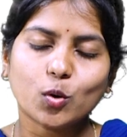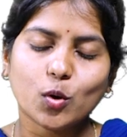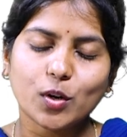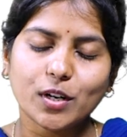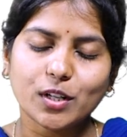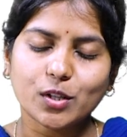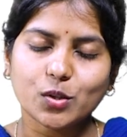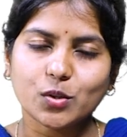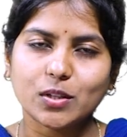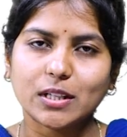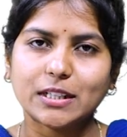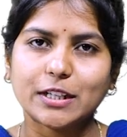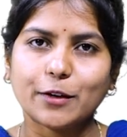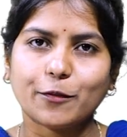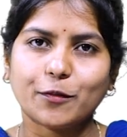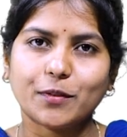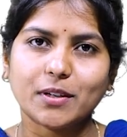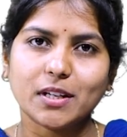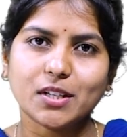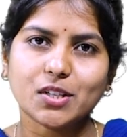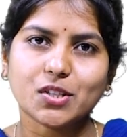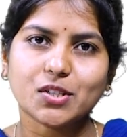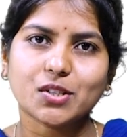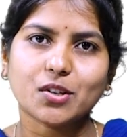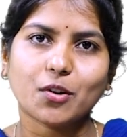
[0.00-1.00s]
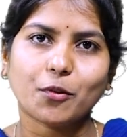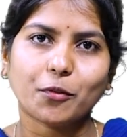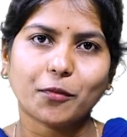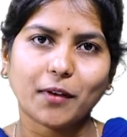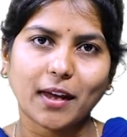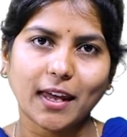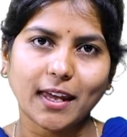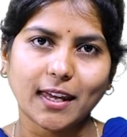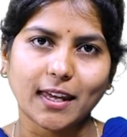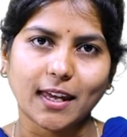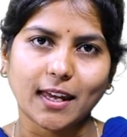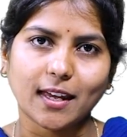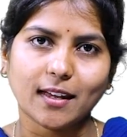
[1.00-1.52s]
going to the definition of
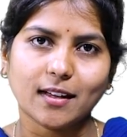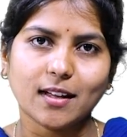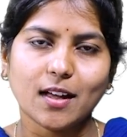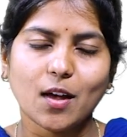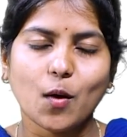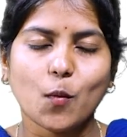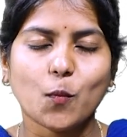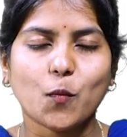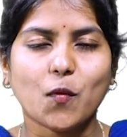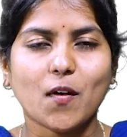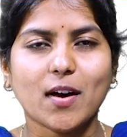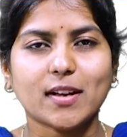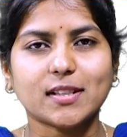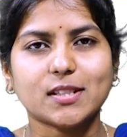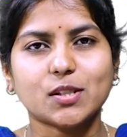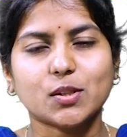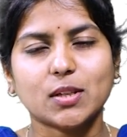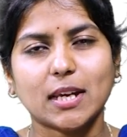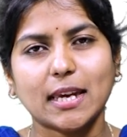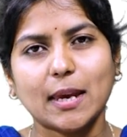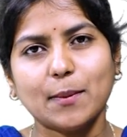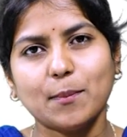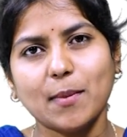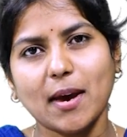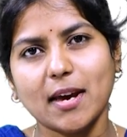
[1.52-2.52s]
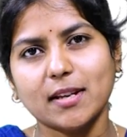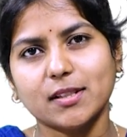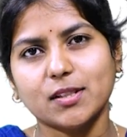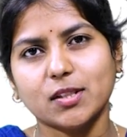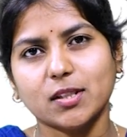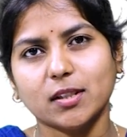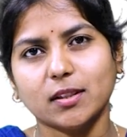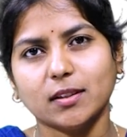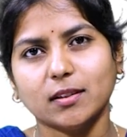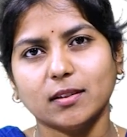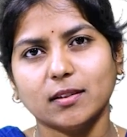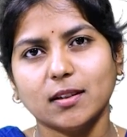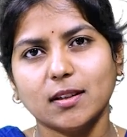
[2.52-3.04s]
AI, first
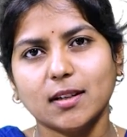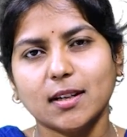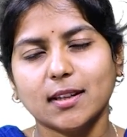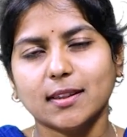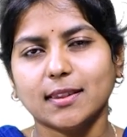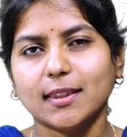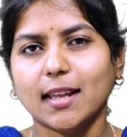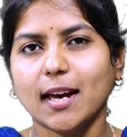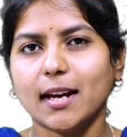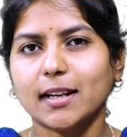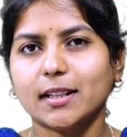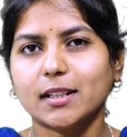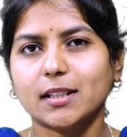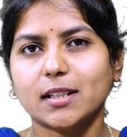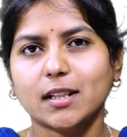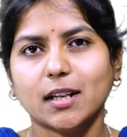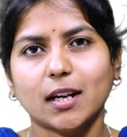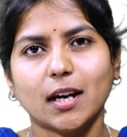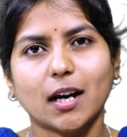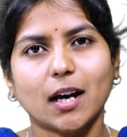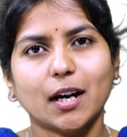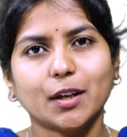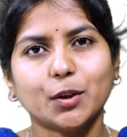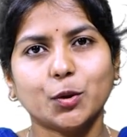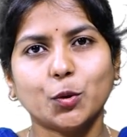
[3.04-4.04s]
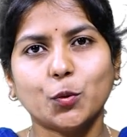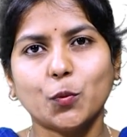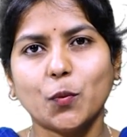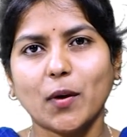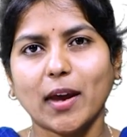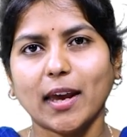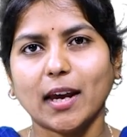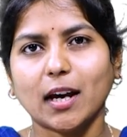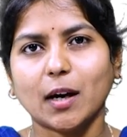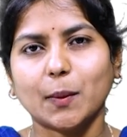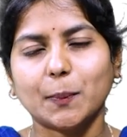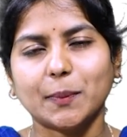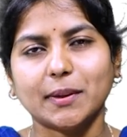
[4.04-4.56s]
imagine that you
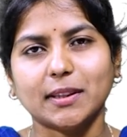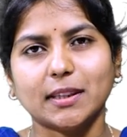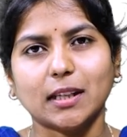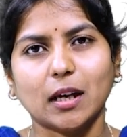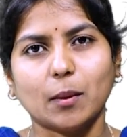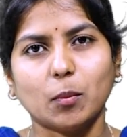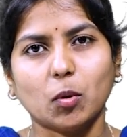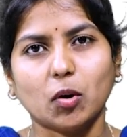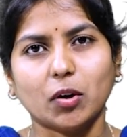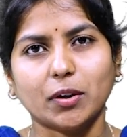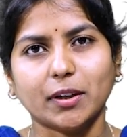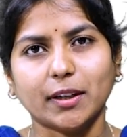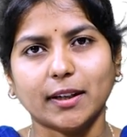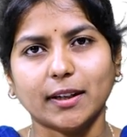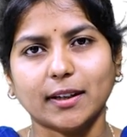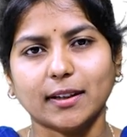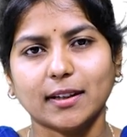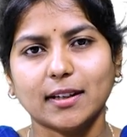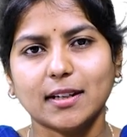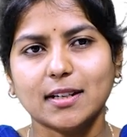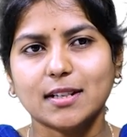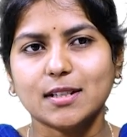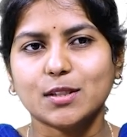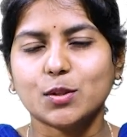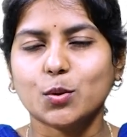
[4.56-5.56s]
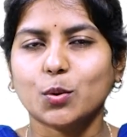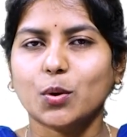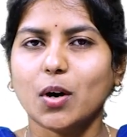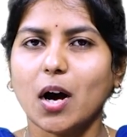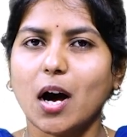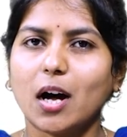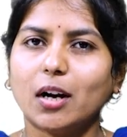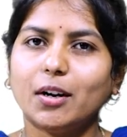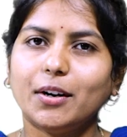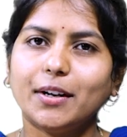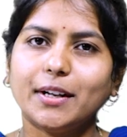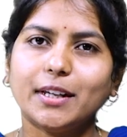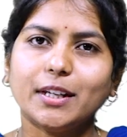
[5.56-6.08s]
wake up in the morning. So
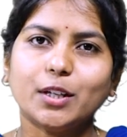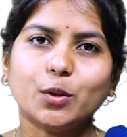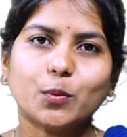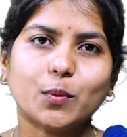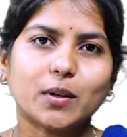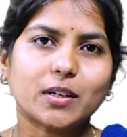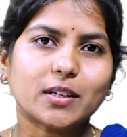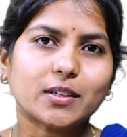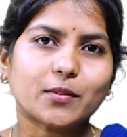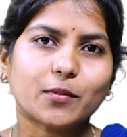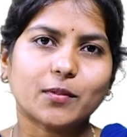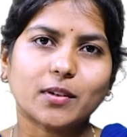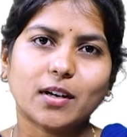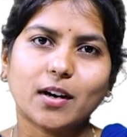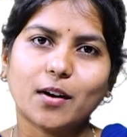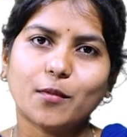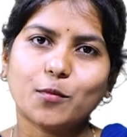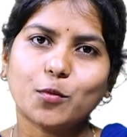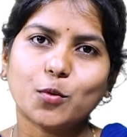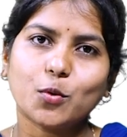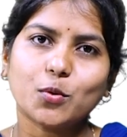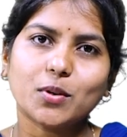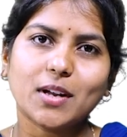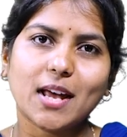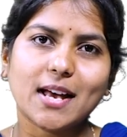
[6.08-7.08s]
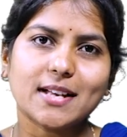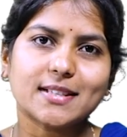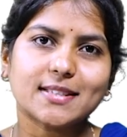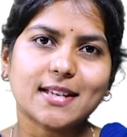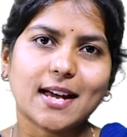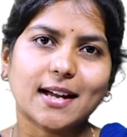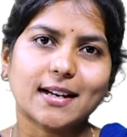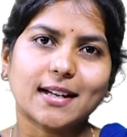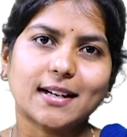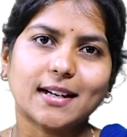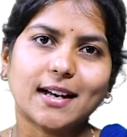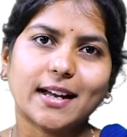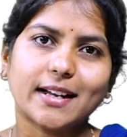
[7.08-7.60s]
already your phone has
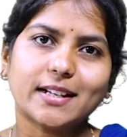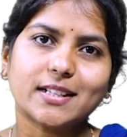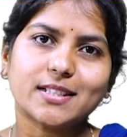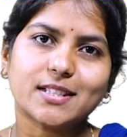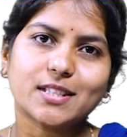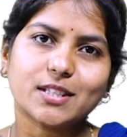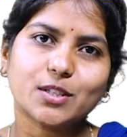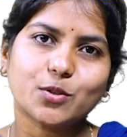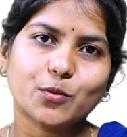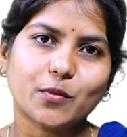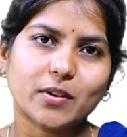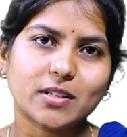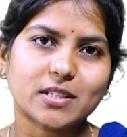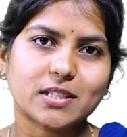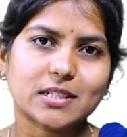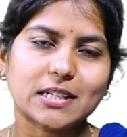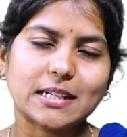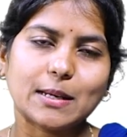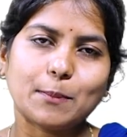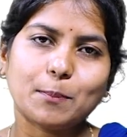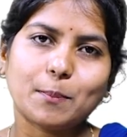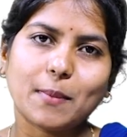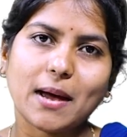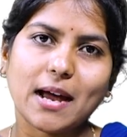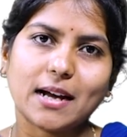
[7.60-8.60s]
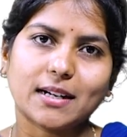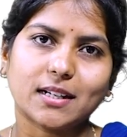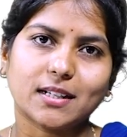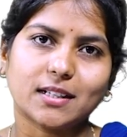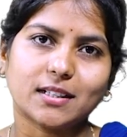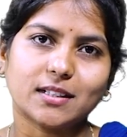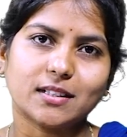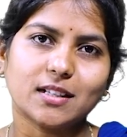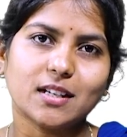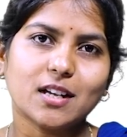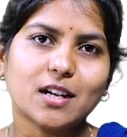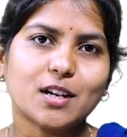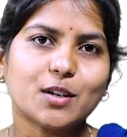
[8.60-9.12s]
analyzed your sleep
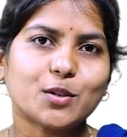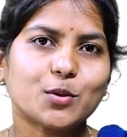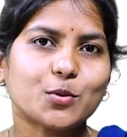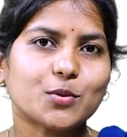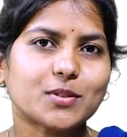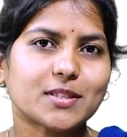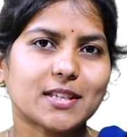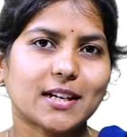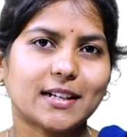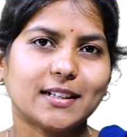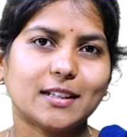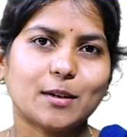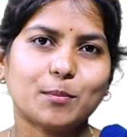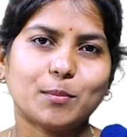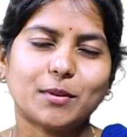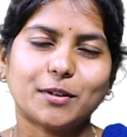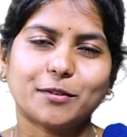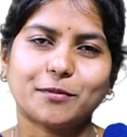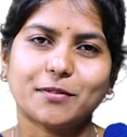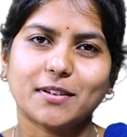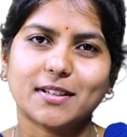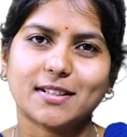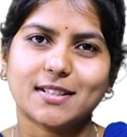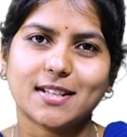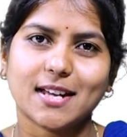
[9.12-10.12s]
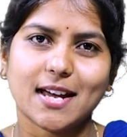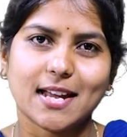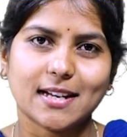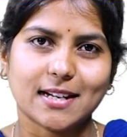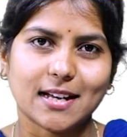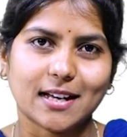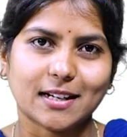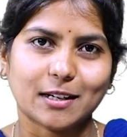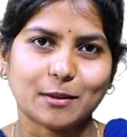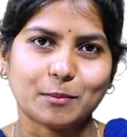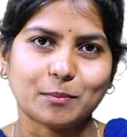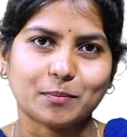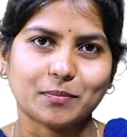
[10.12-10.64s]
pattern to set the perfect
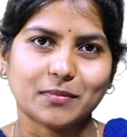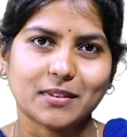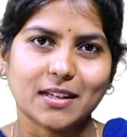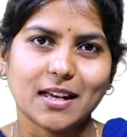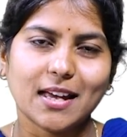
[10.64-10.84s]
alarm.